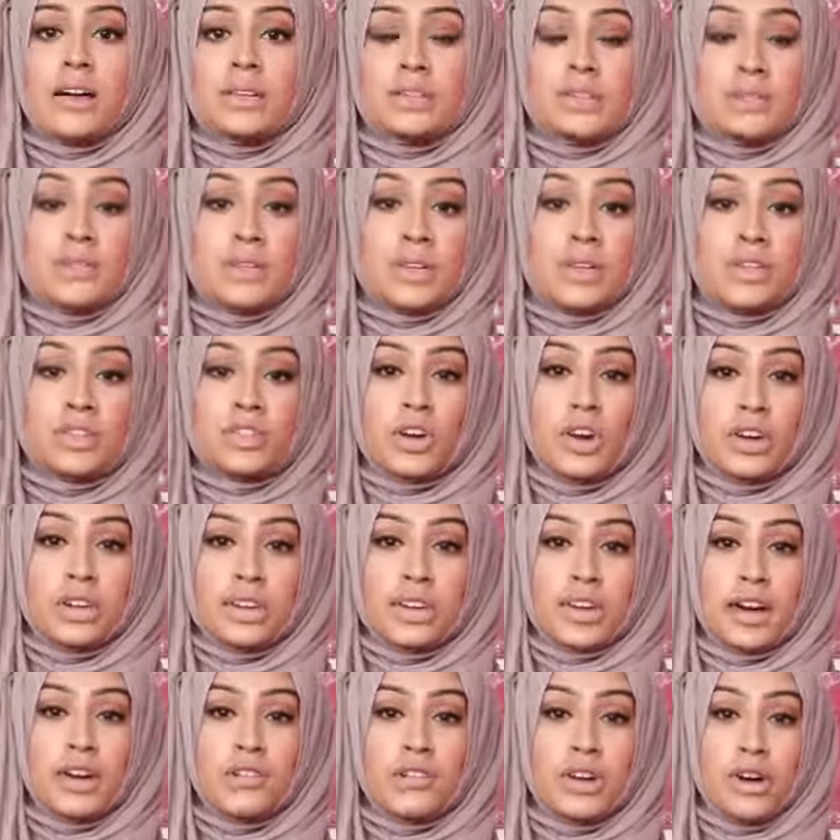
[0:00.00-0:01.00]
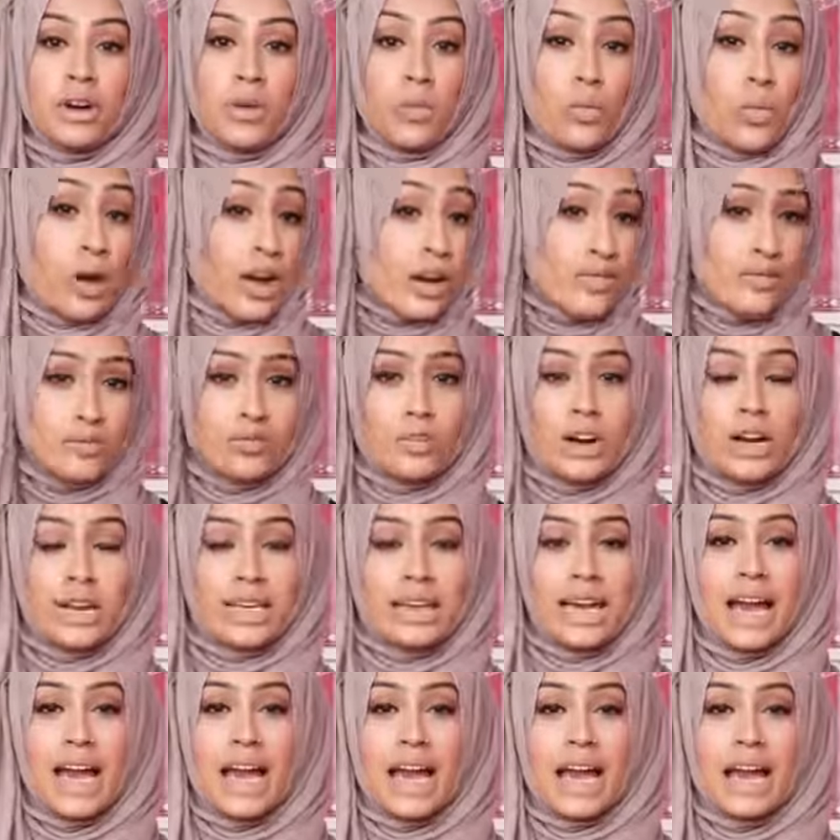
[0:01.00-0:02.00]
so I'm going to try and cover whatever I
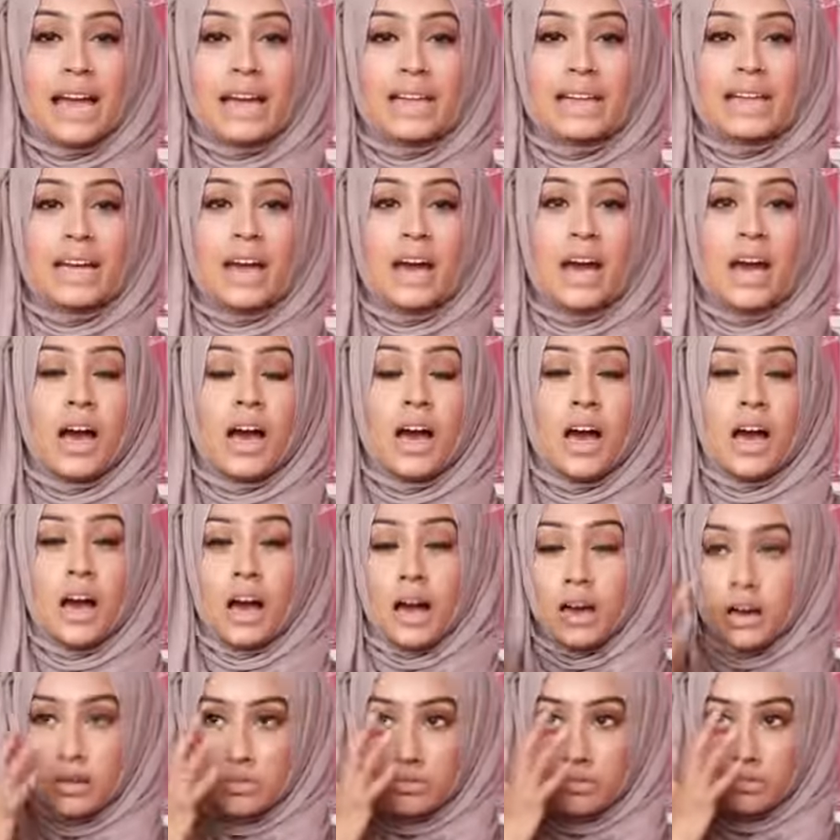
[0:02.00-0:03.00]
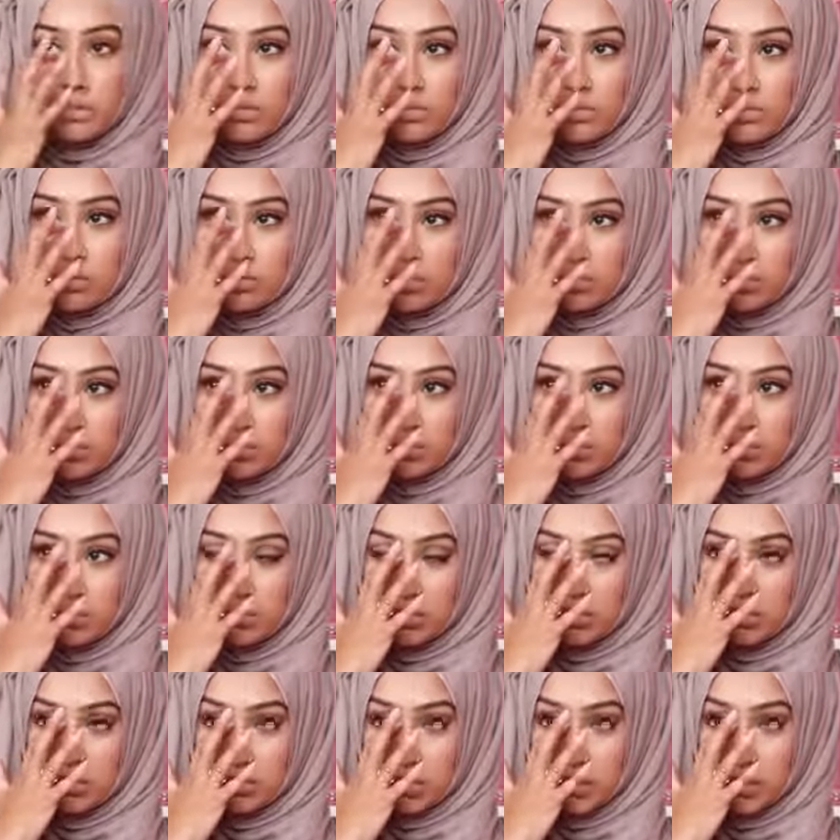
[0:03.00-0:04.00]
can
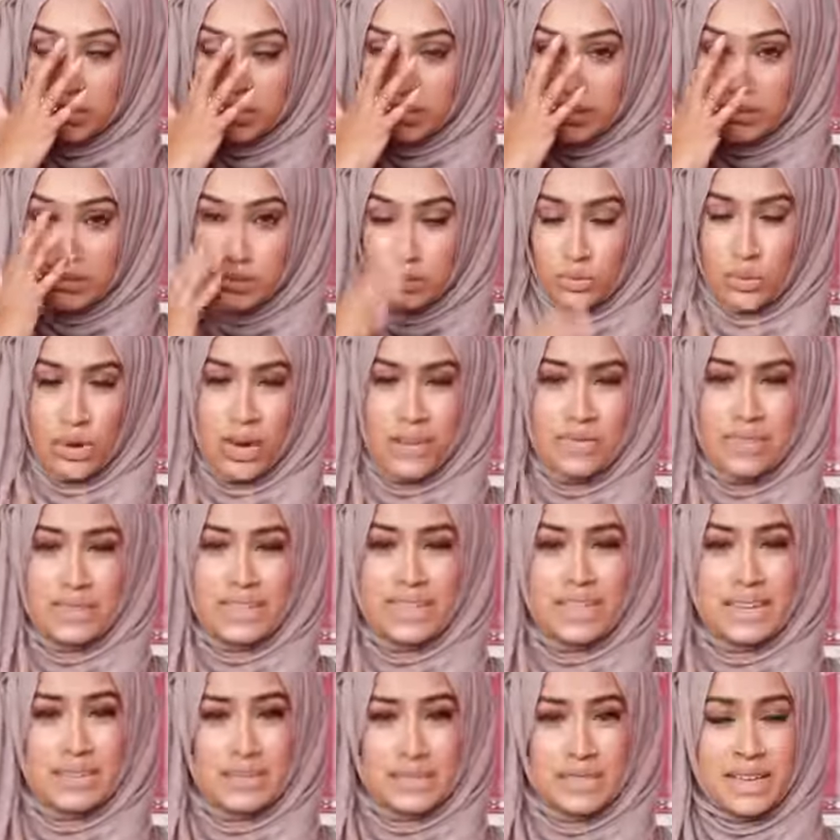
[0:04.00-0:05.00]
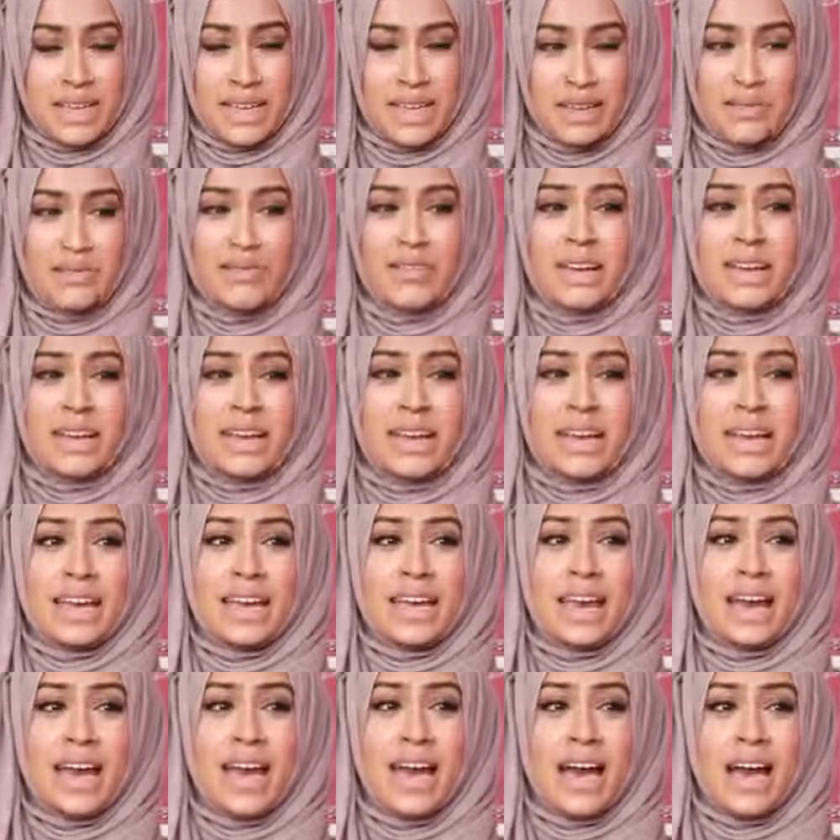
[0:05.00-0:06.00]
and give you whatever tips I have
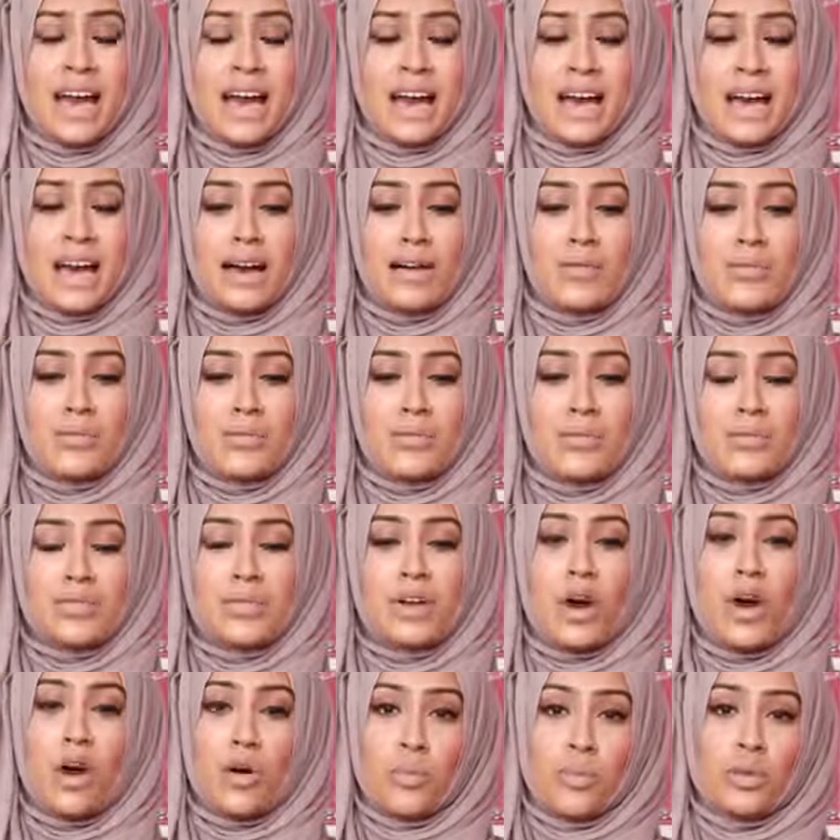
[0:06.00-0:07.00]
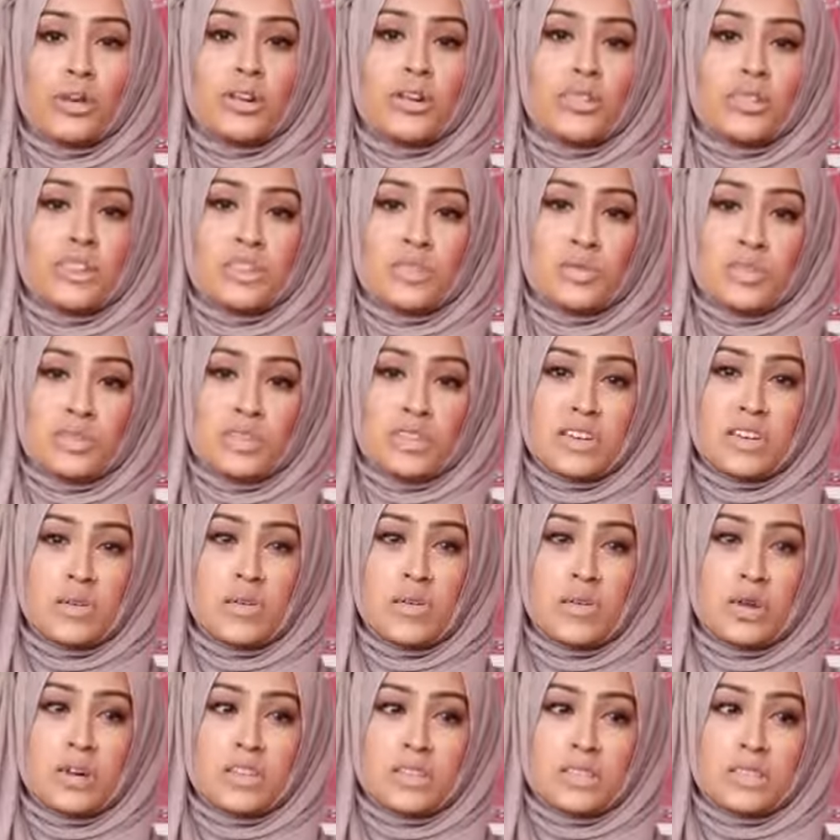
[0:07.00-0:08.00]
really. The whole point of this
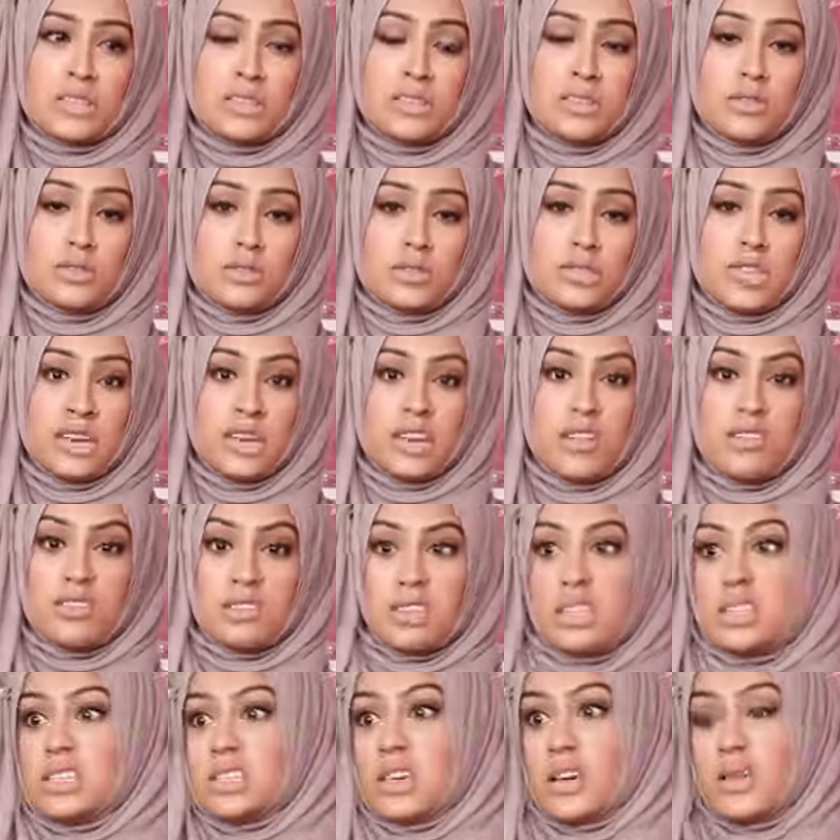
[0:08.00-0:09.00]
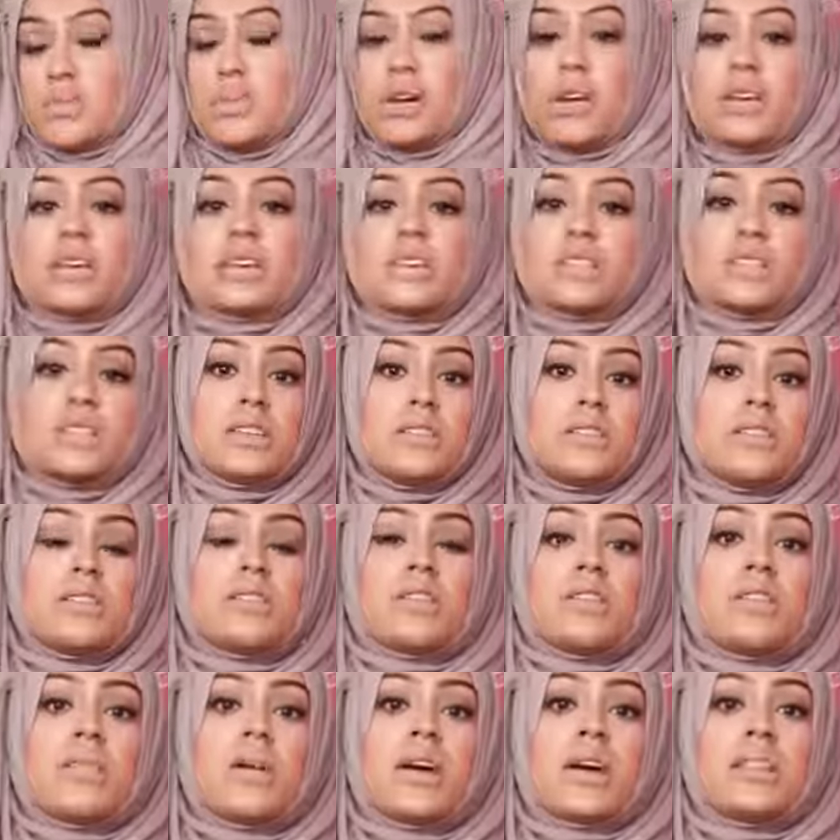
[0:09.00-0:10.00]
video was to not say, oh, you need to go buy this and you need to
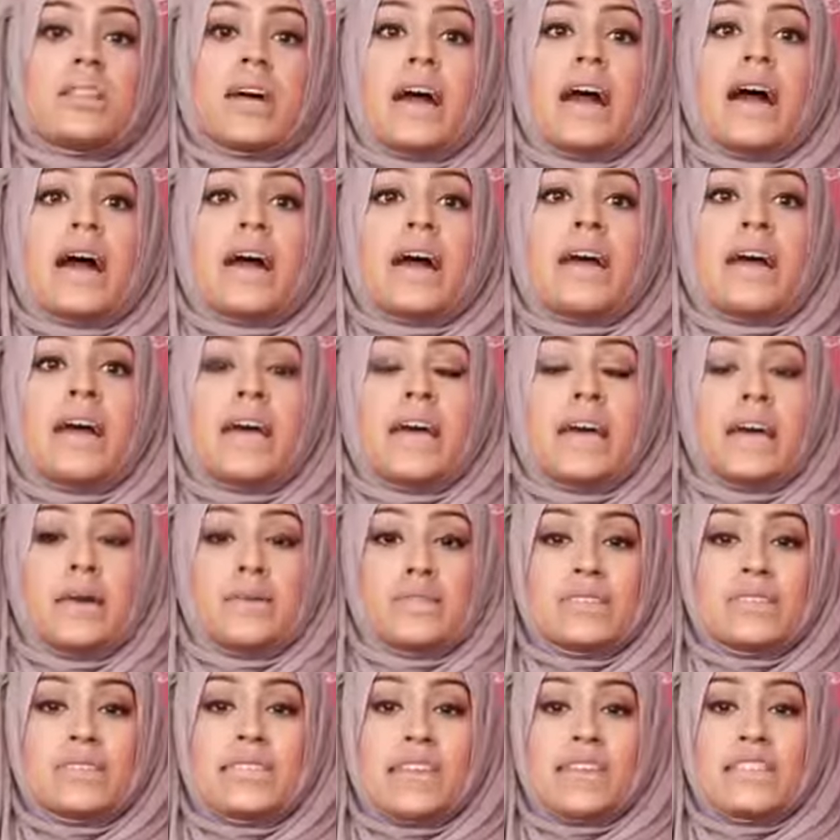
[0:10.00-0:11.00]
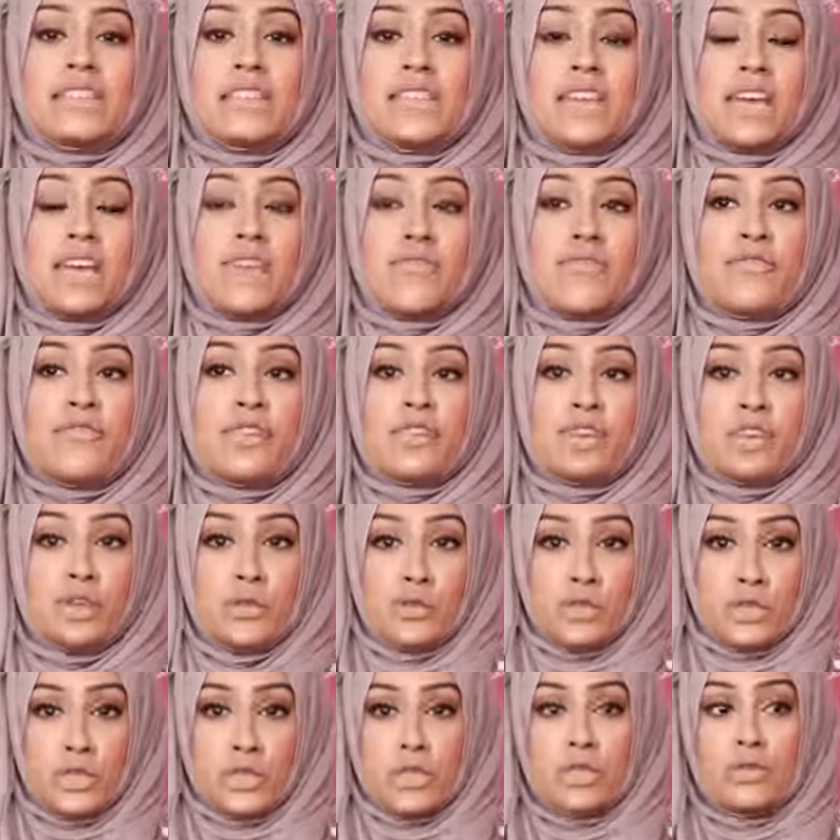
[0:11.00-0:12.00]
go buy that. It was essentially for
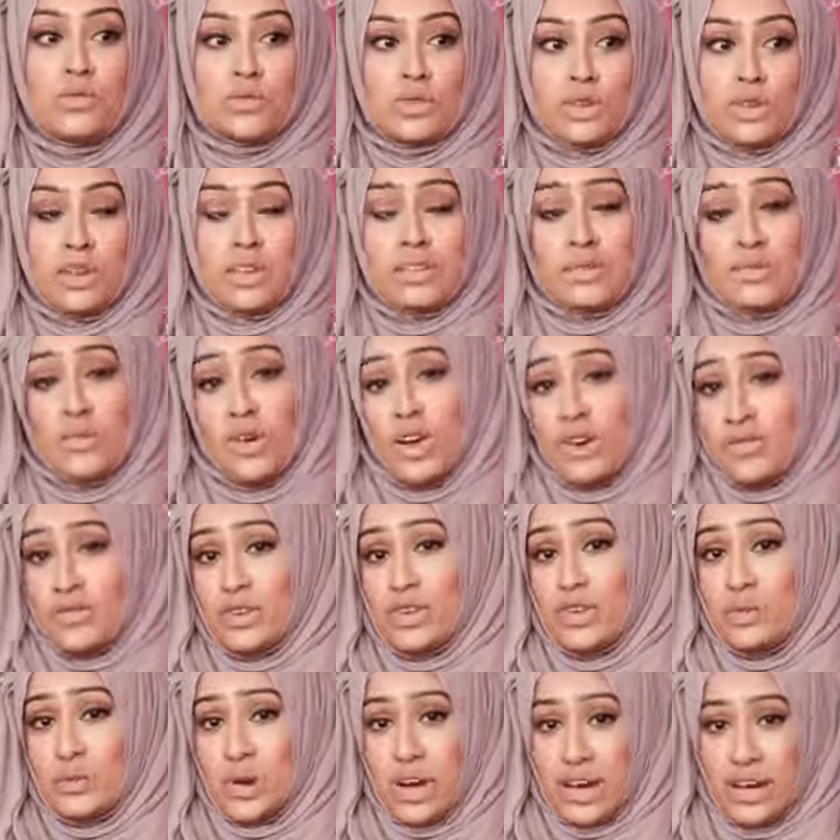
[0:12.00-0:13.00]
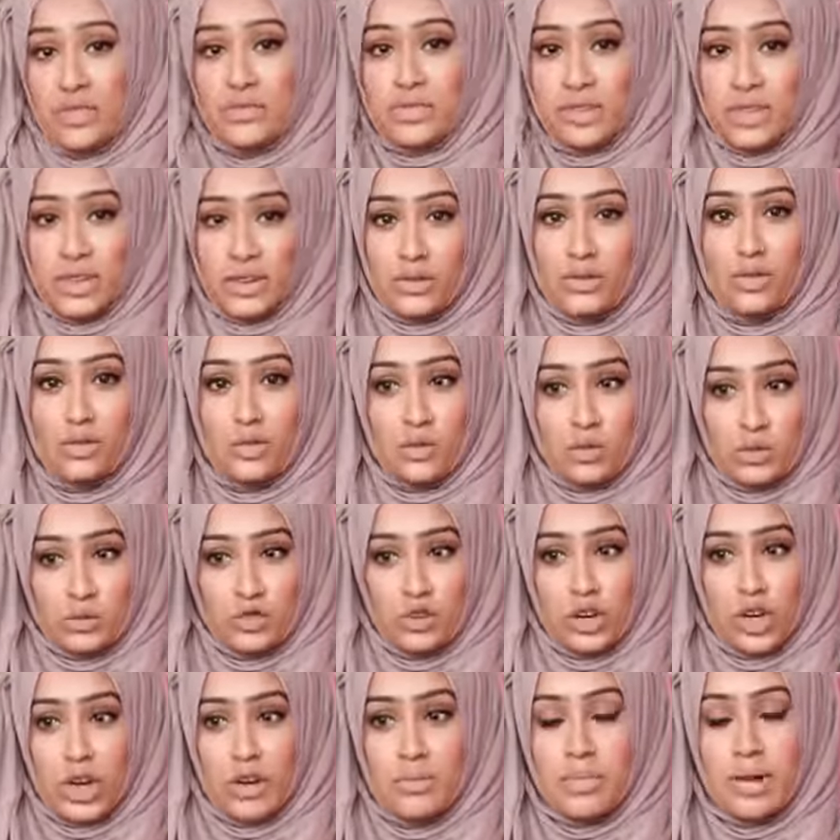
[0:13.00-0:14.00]
you to utilise whatever you have in your
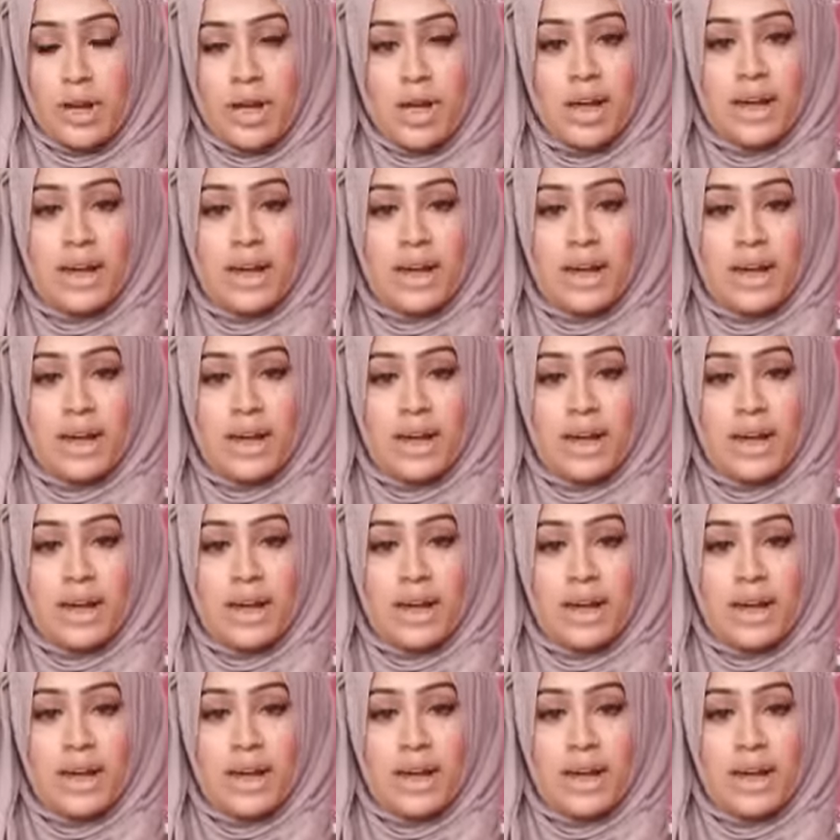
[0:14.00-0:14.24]
wardrobe